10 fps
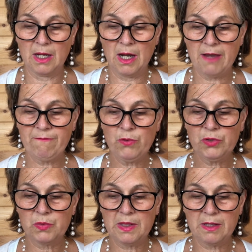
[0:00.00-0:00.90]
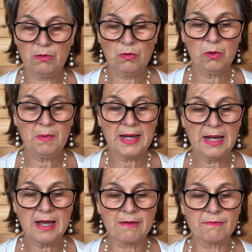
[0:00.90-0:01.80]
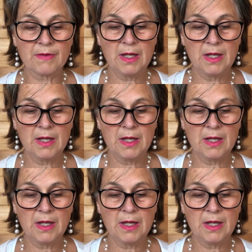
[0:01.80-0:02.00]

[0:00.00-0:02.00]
I fought with her all my life